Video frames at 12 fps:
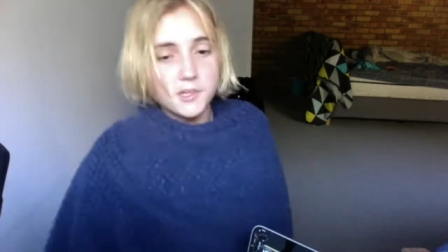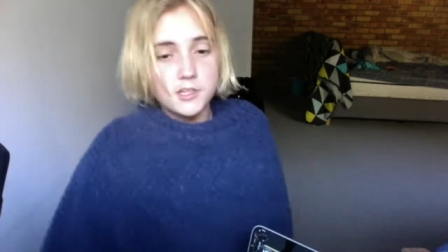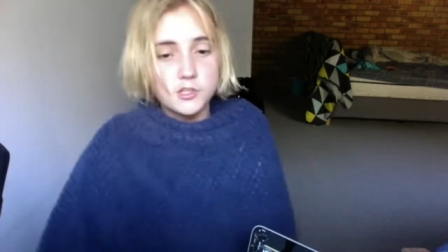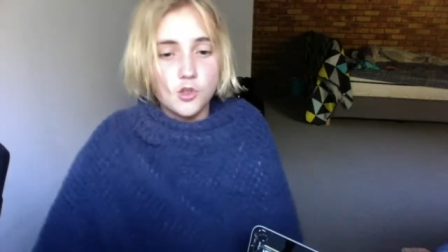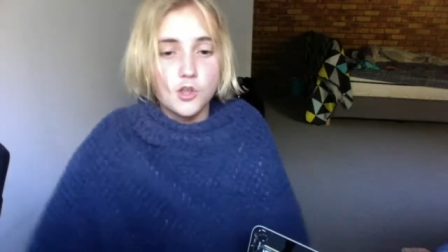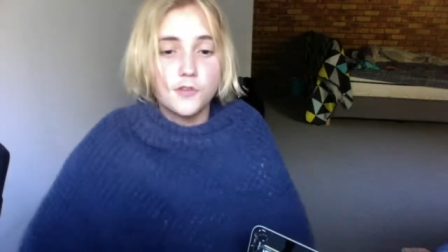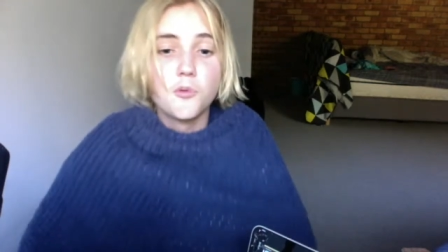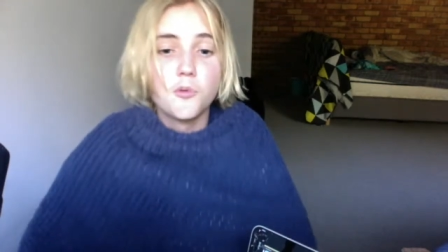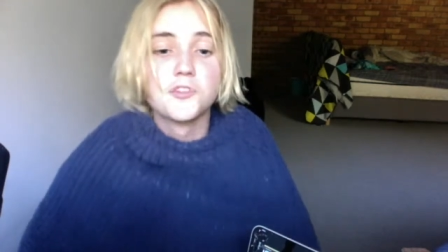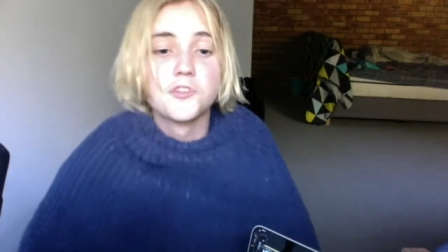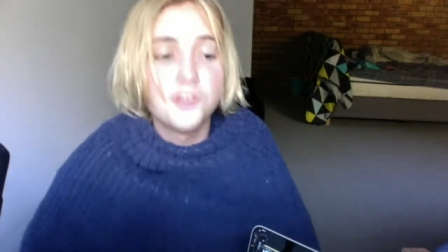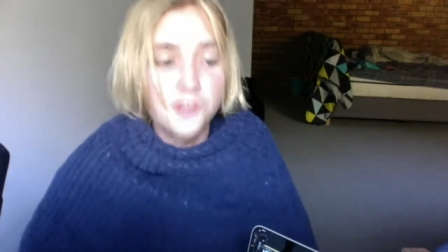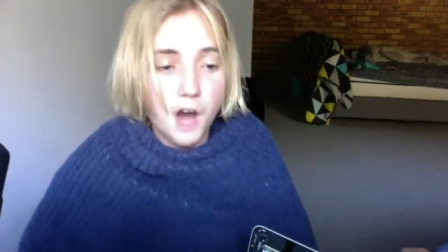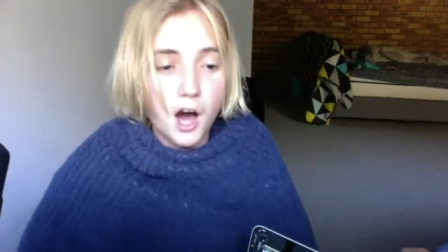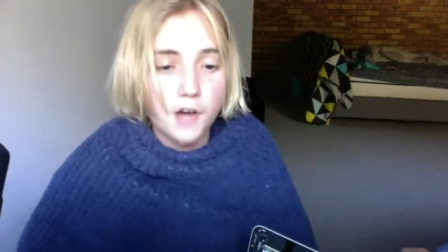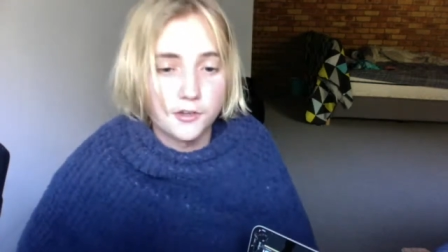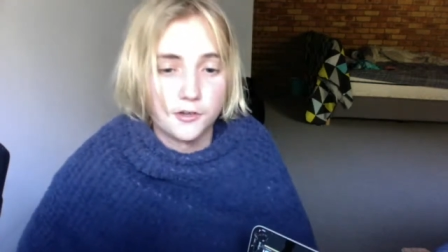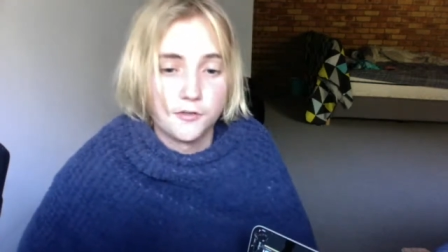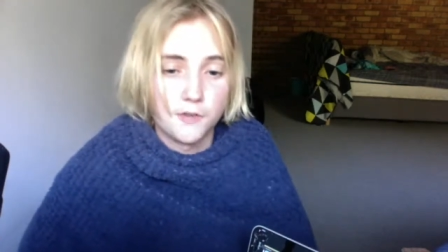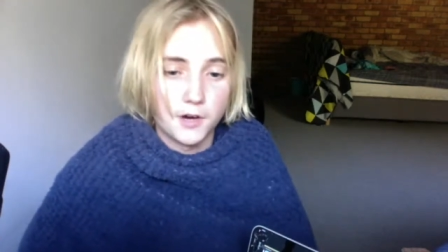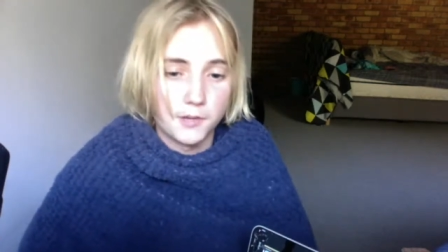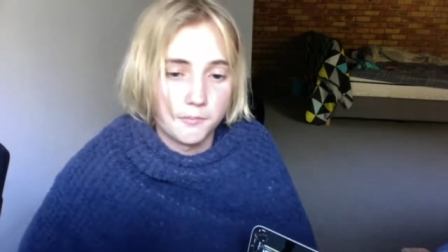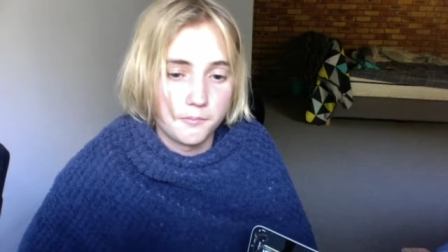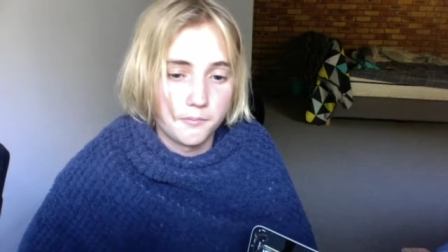So this film started fun